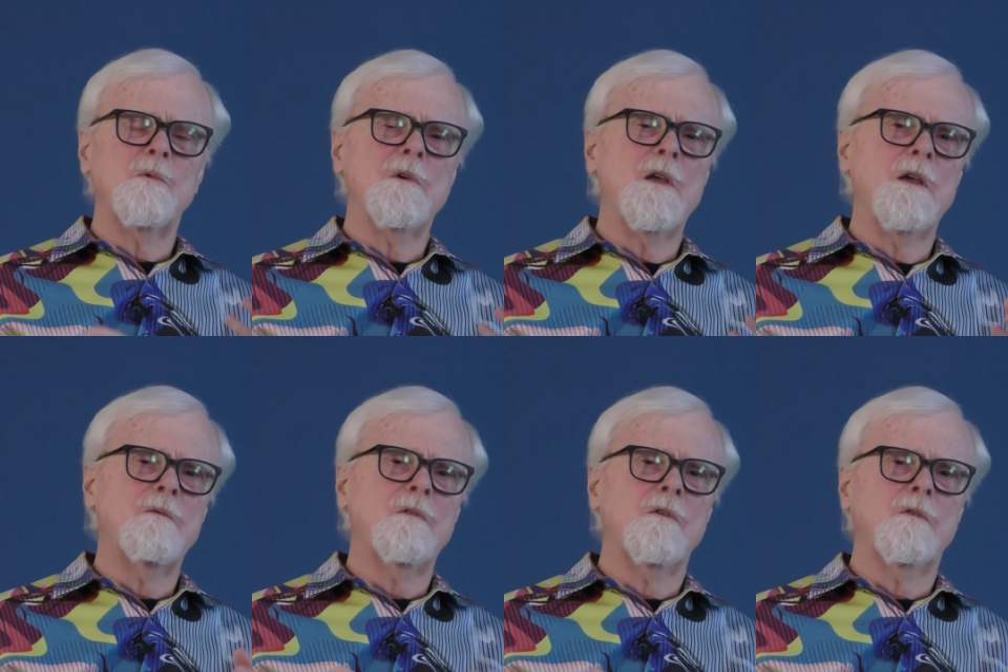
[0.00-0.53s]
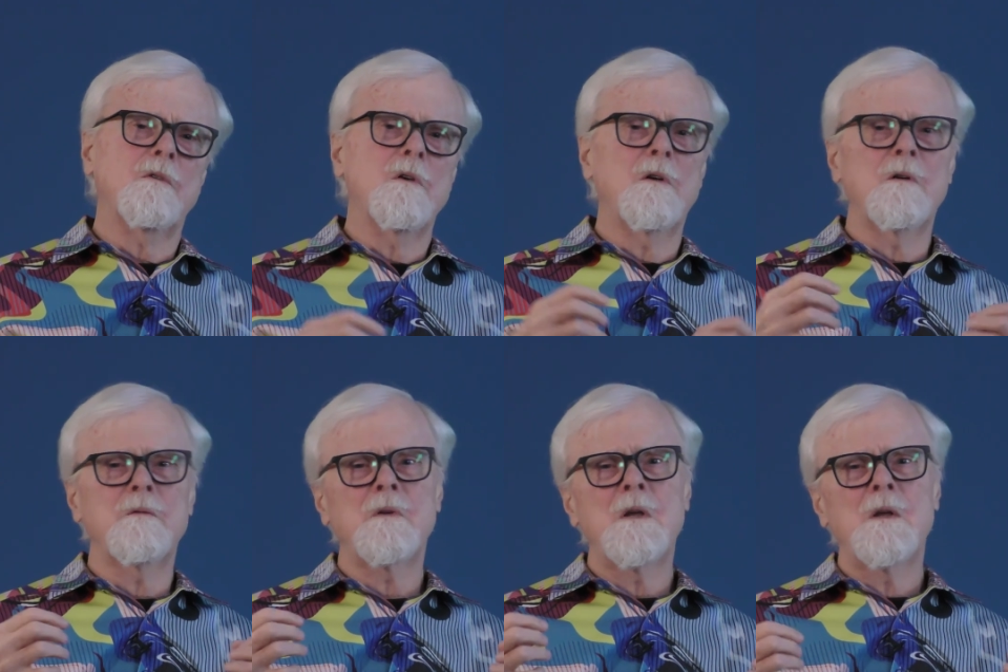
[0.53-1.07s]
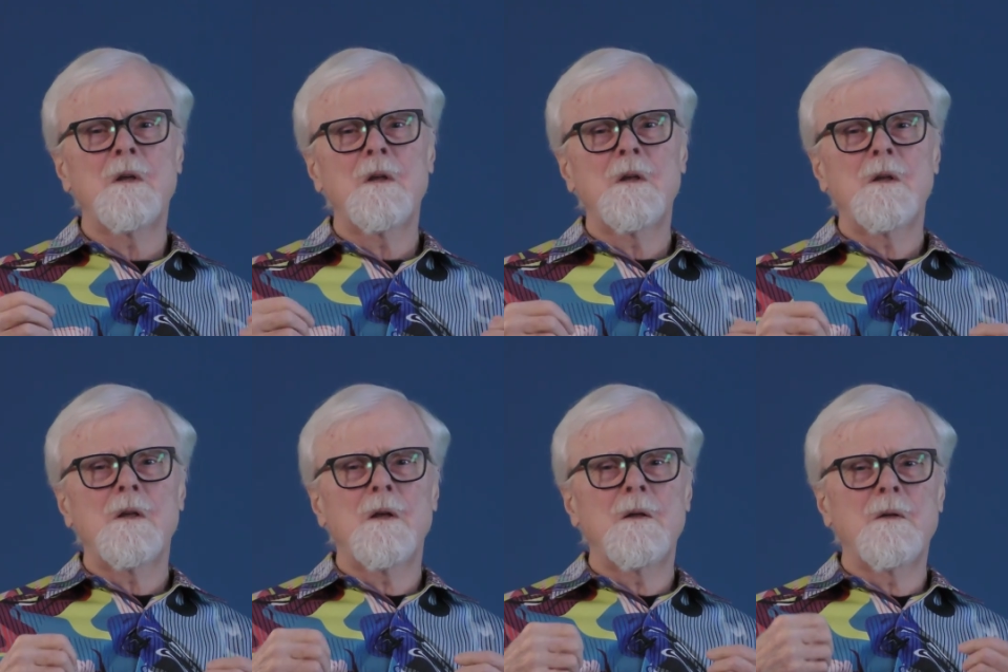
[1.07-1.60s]
we have to solve.
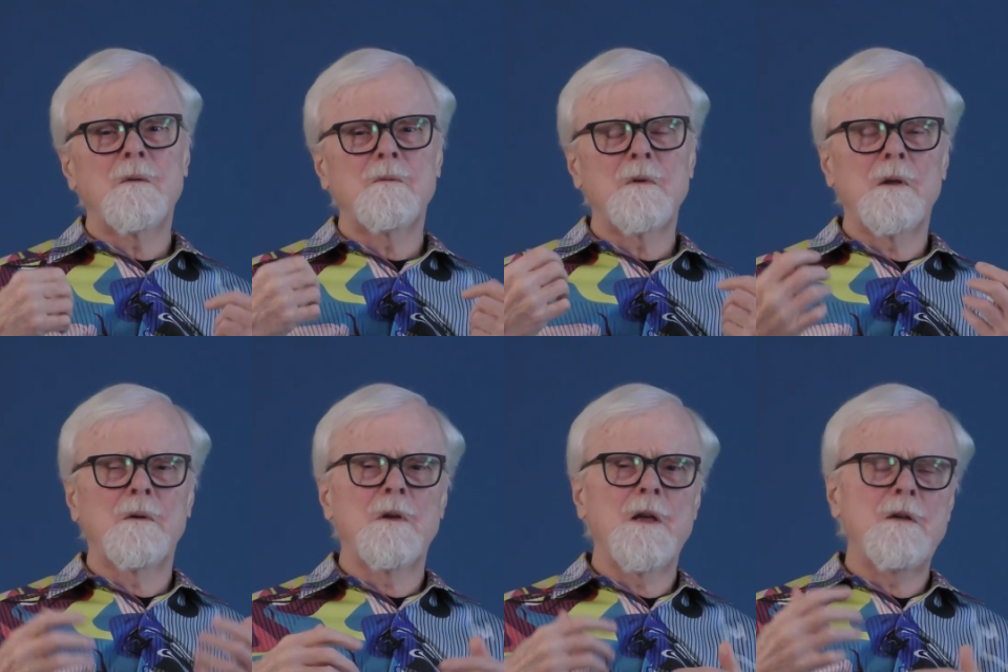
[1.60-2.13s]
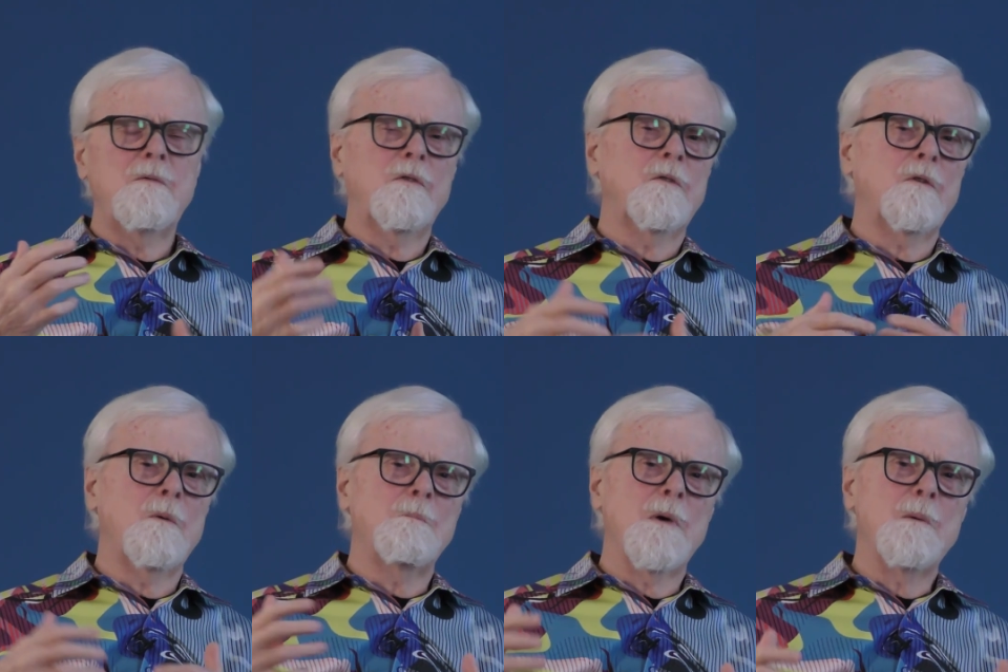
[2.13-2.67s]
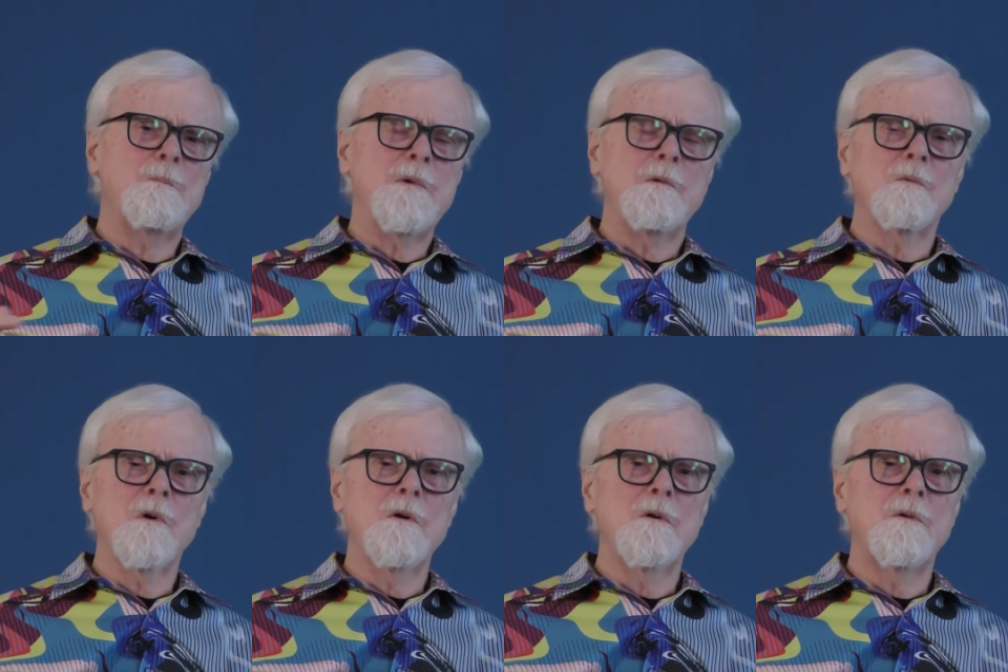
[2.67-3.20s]
Life is a bumpy
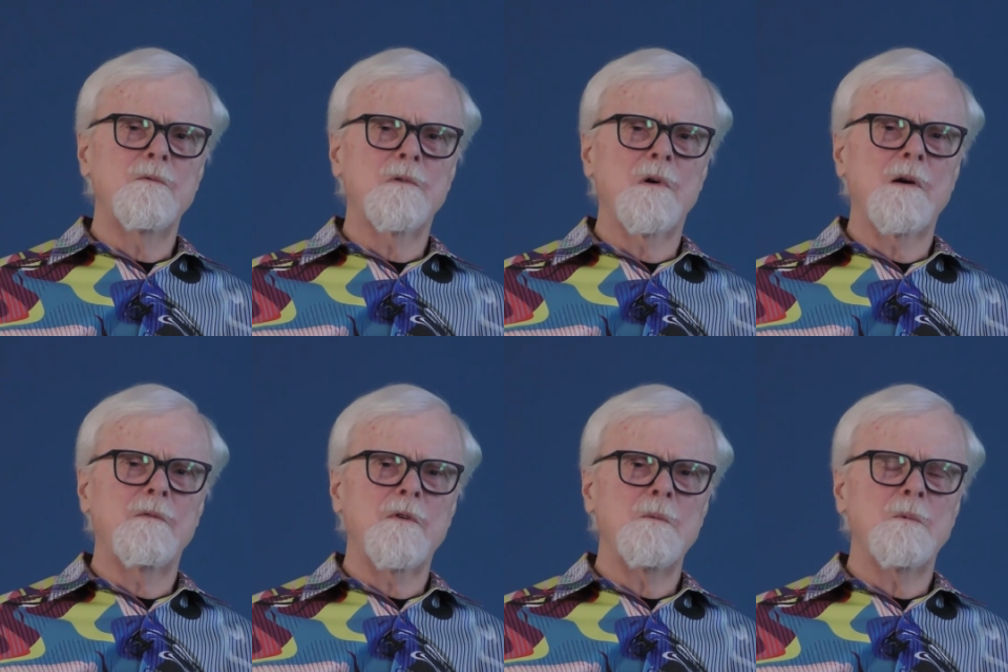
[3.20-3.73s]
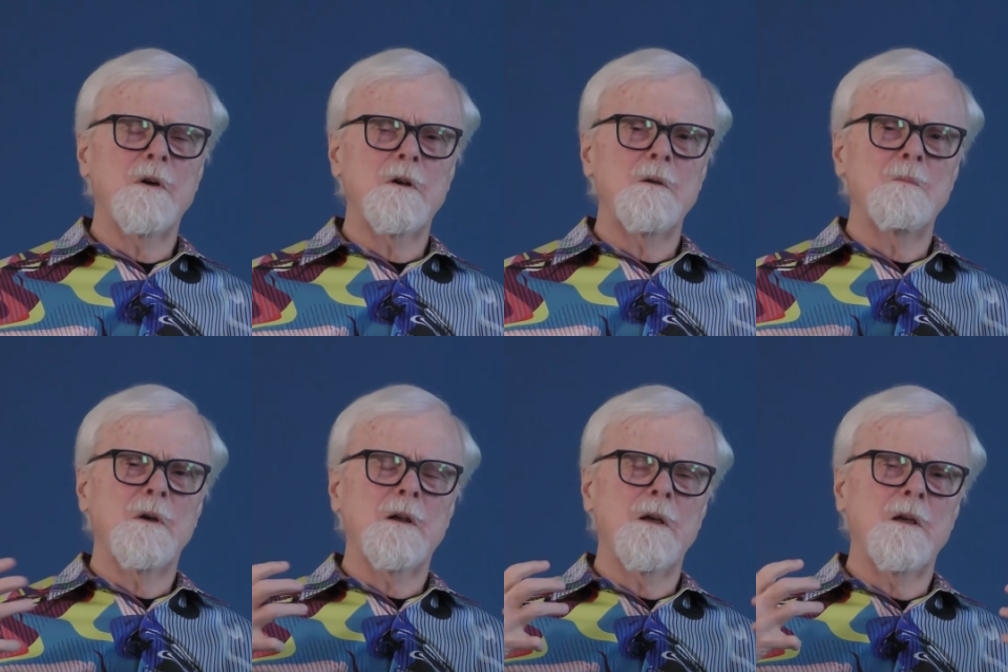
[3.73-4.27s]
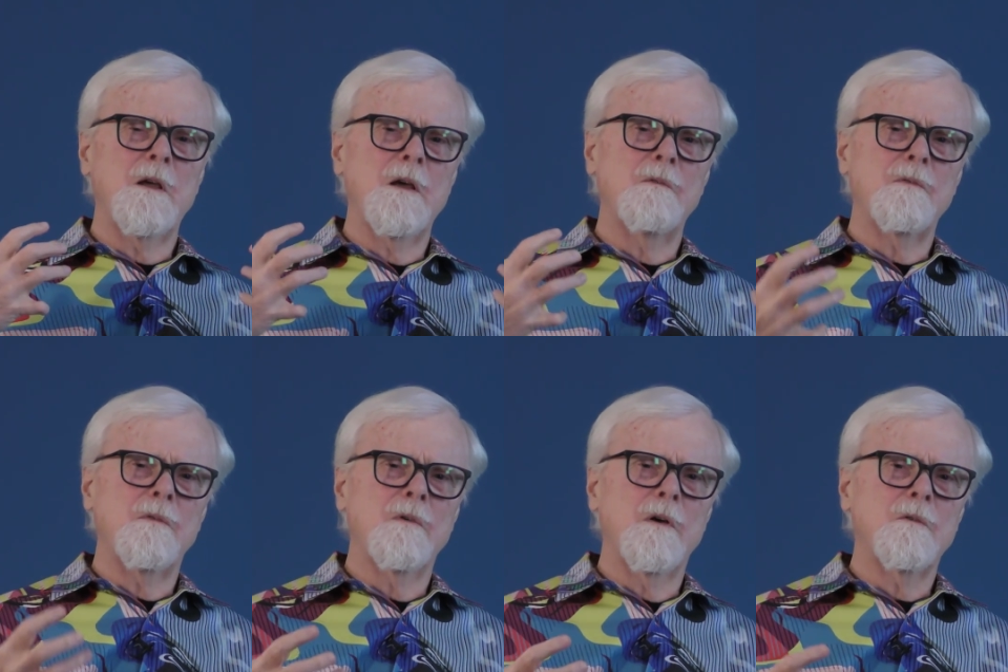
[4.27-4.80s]
road for everybody, but I
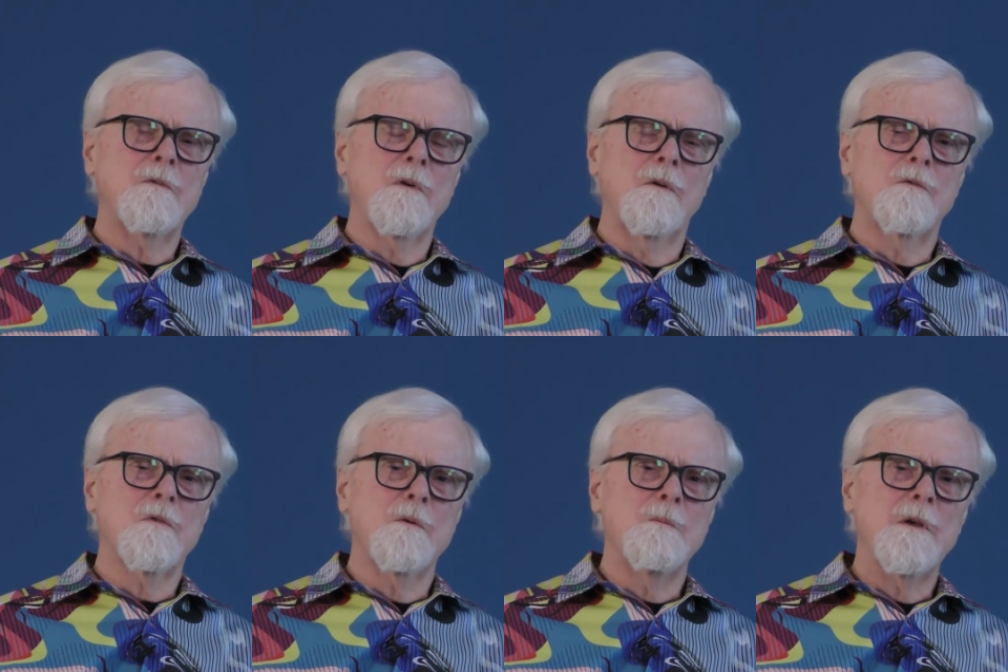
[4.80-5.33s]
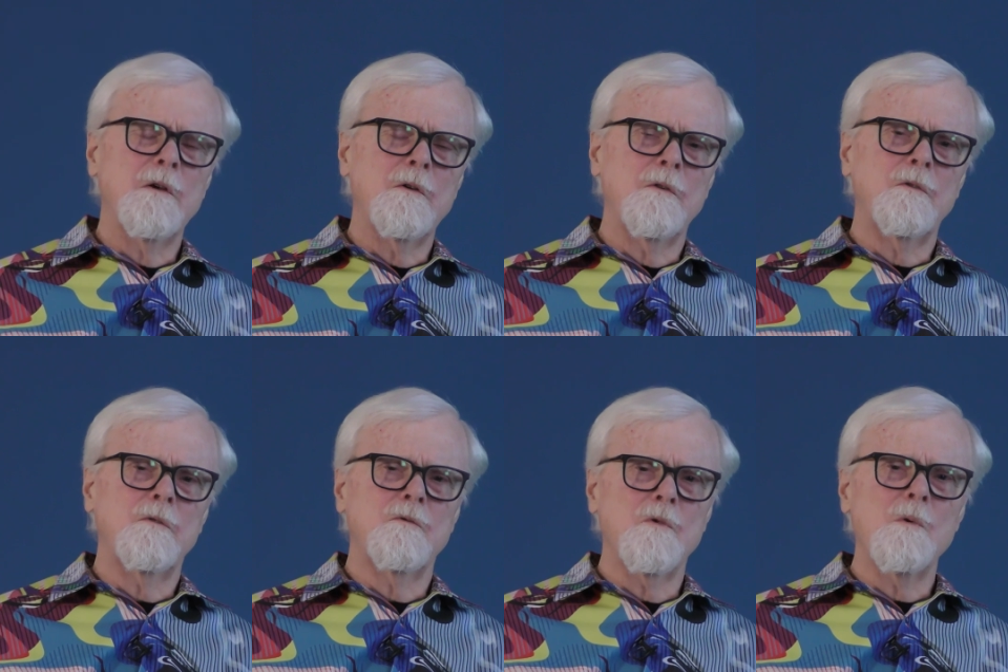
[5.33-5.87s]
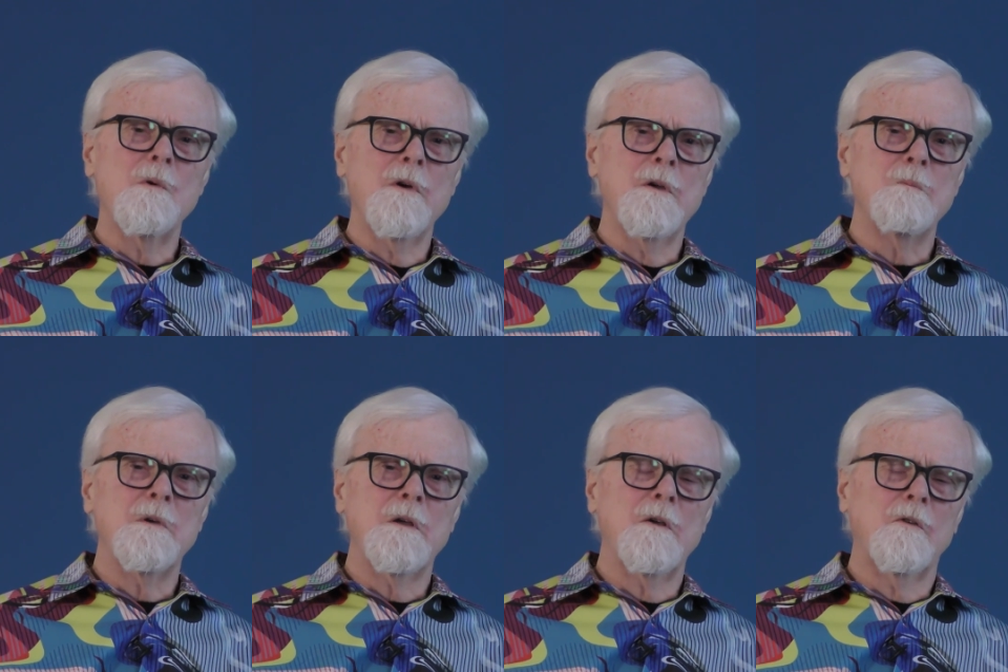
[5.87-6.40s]
have tremendous joy
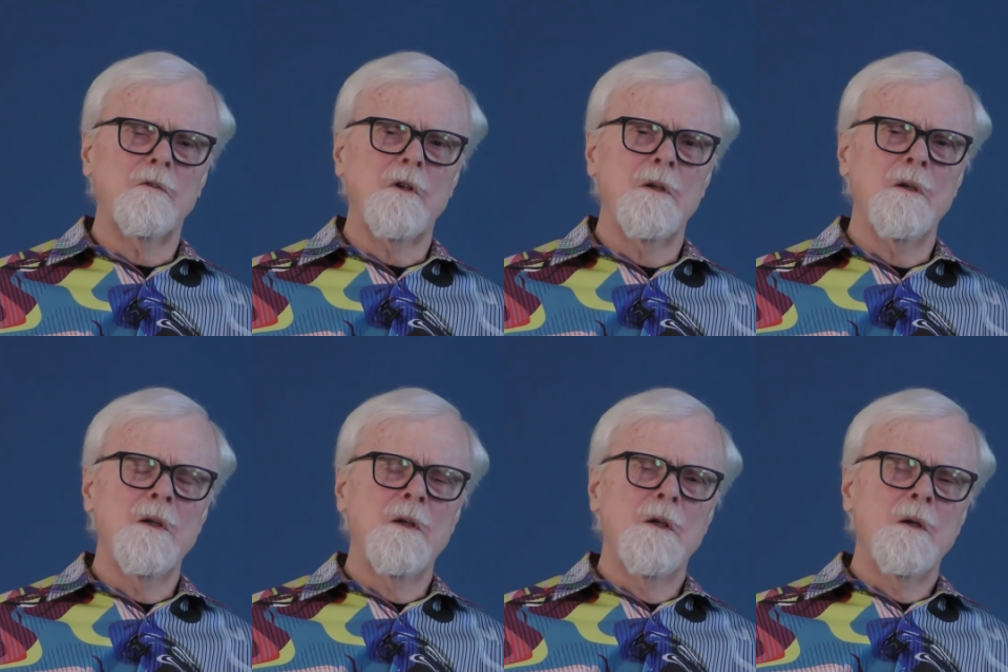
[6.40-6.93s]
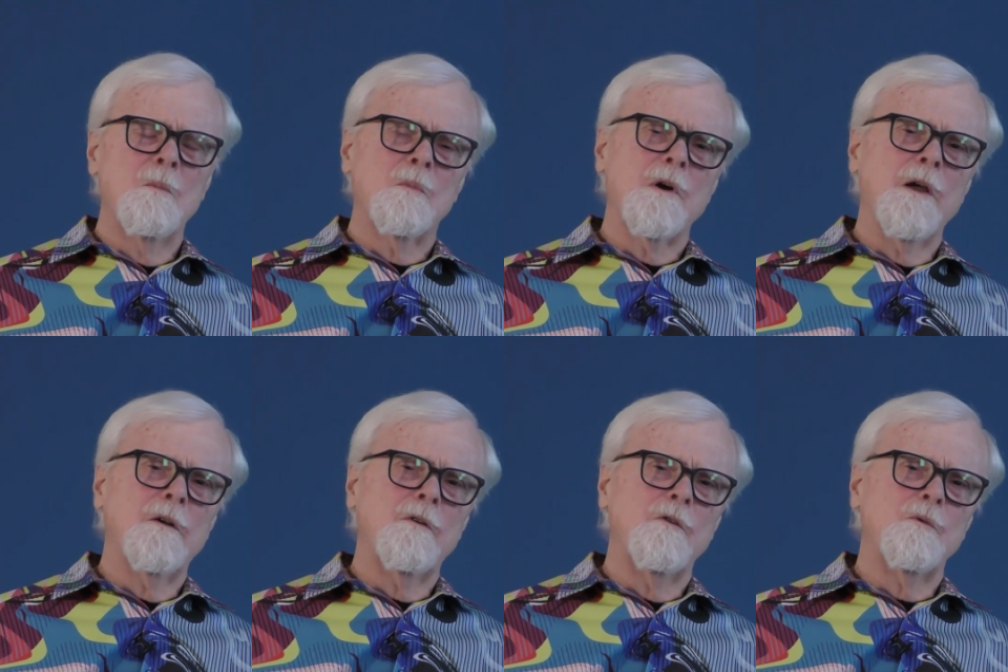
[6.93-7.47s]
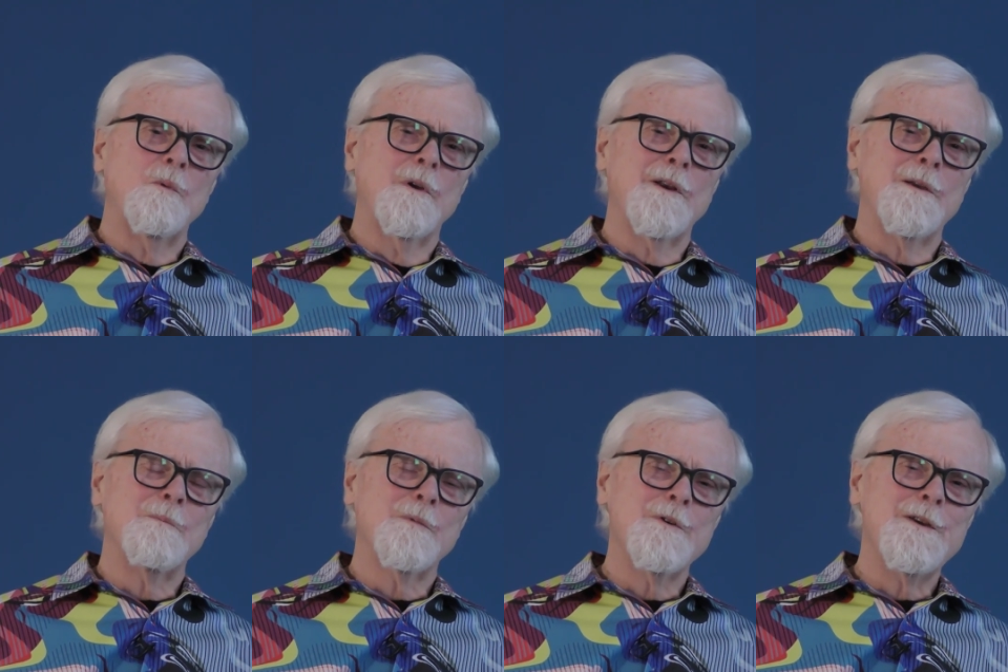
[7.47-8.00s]
because I practice what I
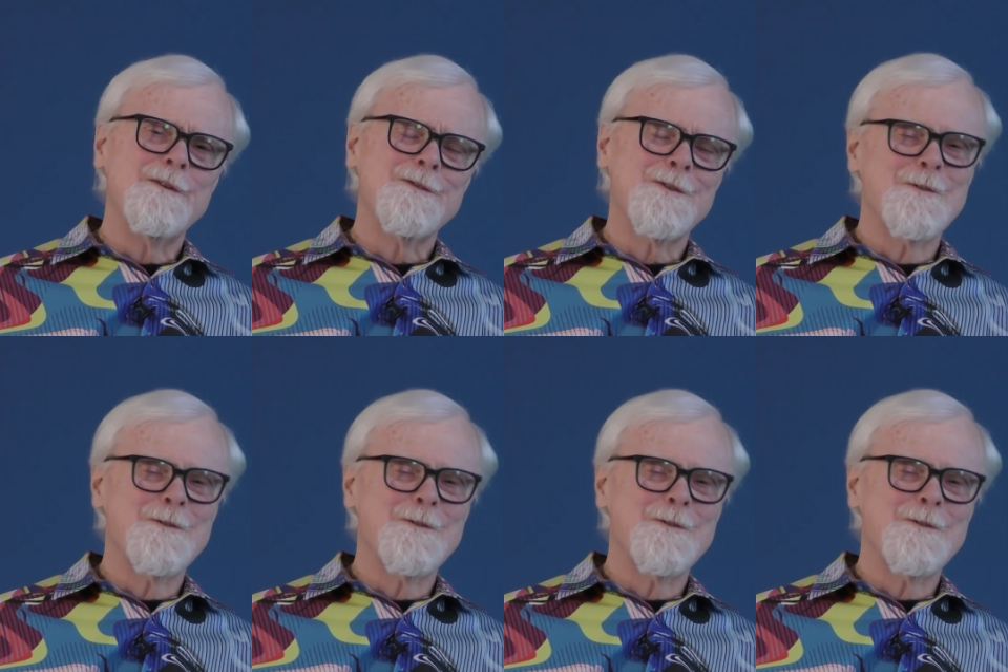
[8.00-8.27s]
preach.